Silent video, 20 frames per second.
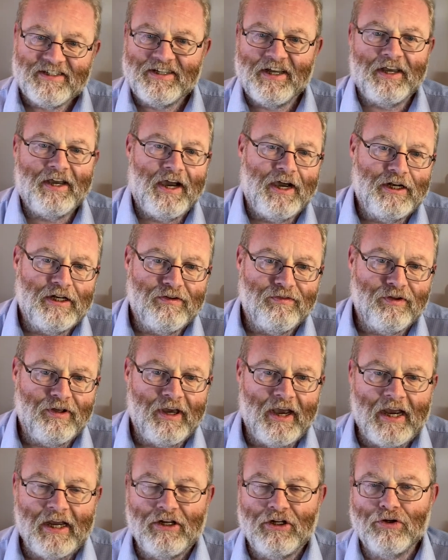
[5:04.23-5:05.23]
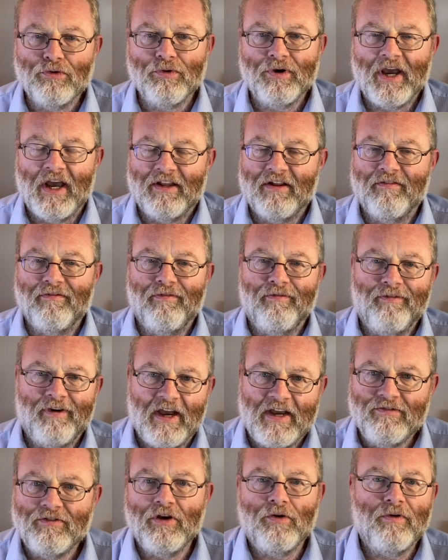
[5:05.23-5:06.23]
the kind of gain you get at
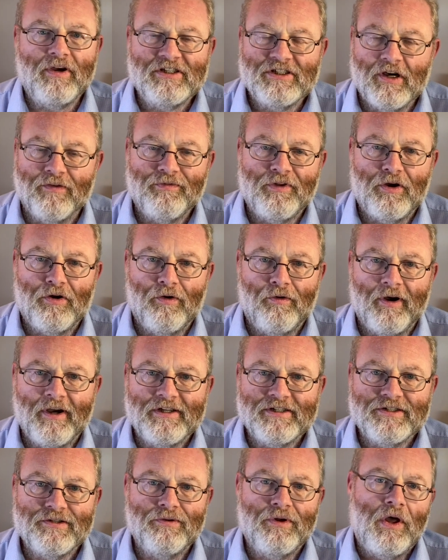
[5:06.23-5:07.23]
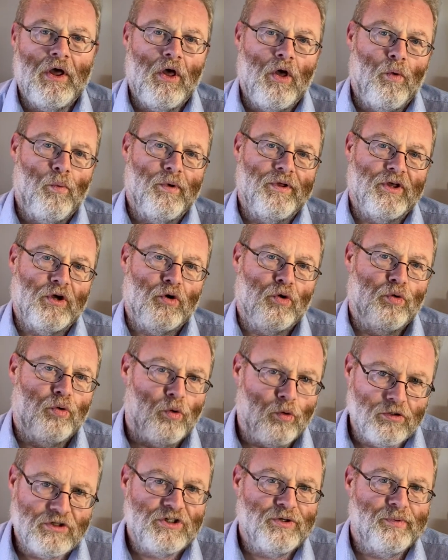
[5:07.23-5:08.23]
5 degrees off the horizon with a
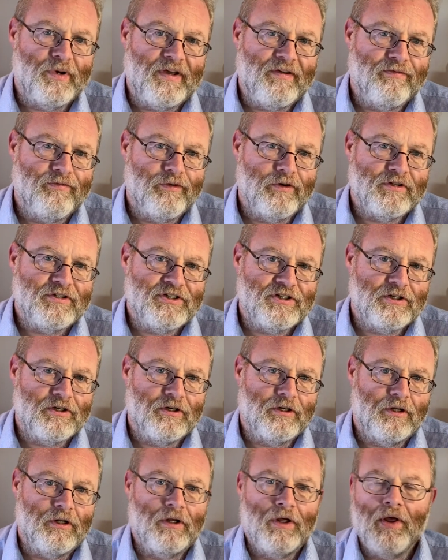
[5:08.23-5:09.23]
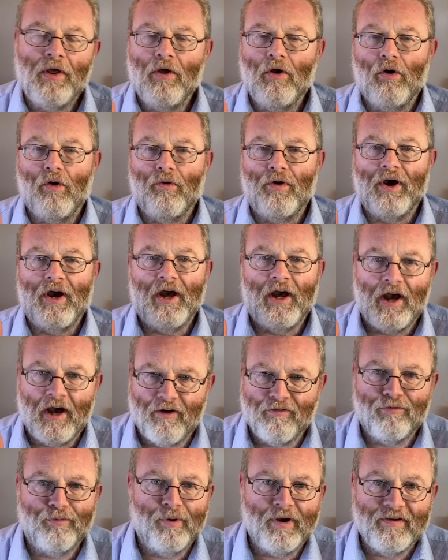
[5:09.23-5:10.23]
quarter wave vertical or a
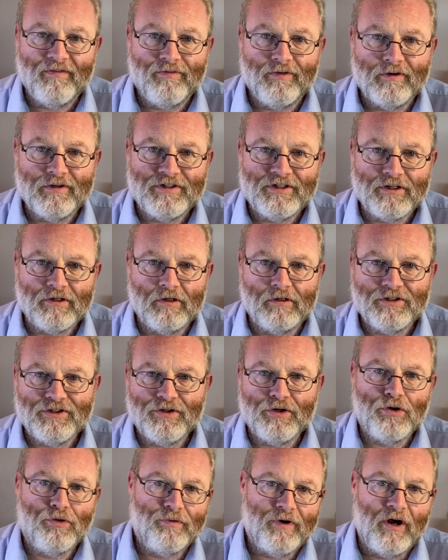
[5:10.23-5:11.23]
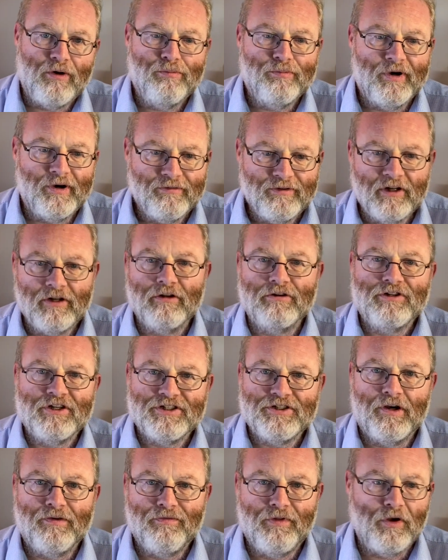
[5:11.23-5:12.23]
half wave vertical, so ground mounted or
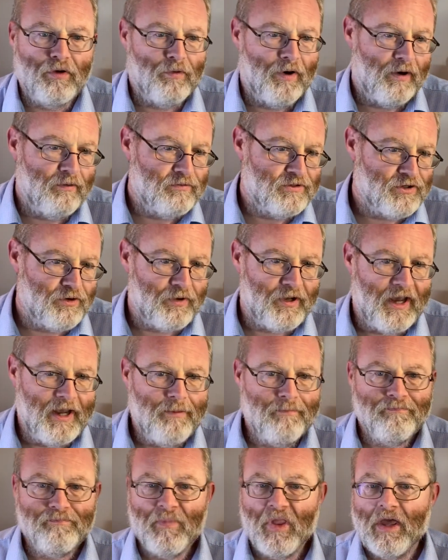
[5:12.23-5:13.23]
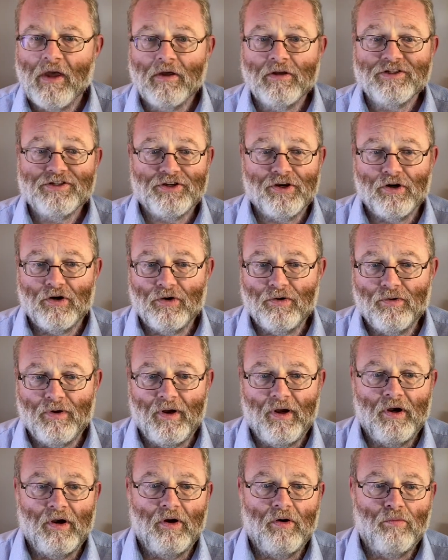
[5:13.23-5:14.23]
just off the ground, okay?
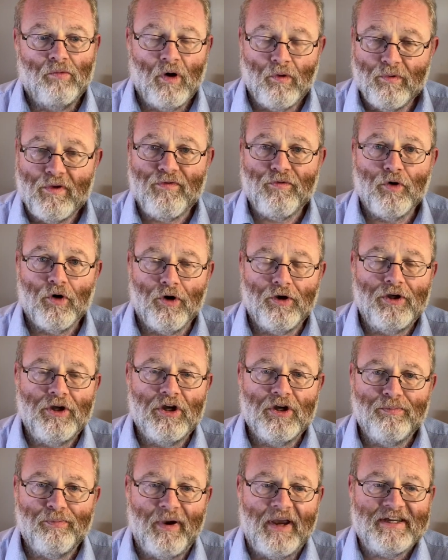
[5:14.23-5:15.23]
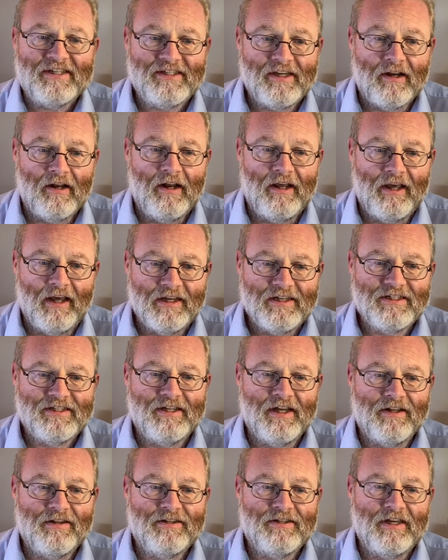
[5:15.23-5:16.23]
So what we've got here basically is
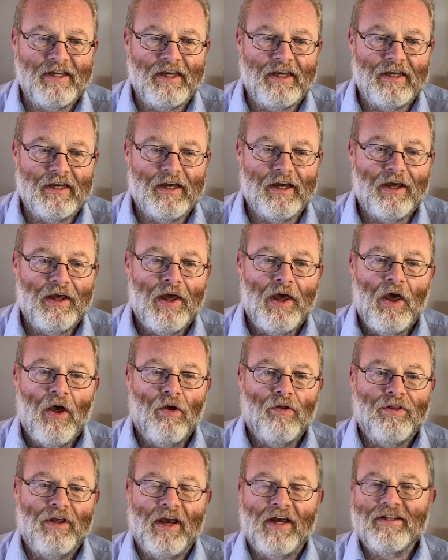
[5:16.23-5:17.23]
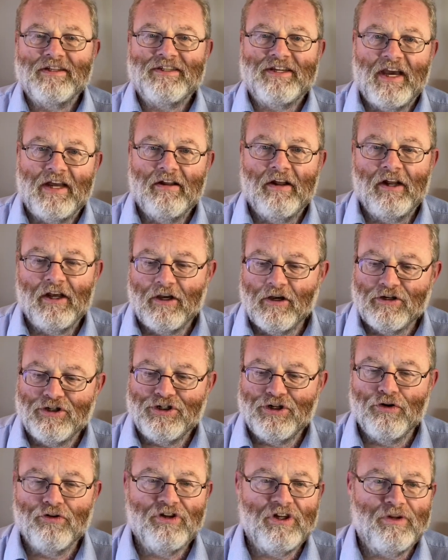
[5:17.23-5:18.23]
that the antenna, like I showed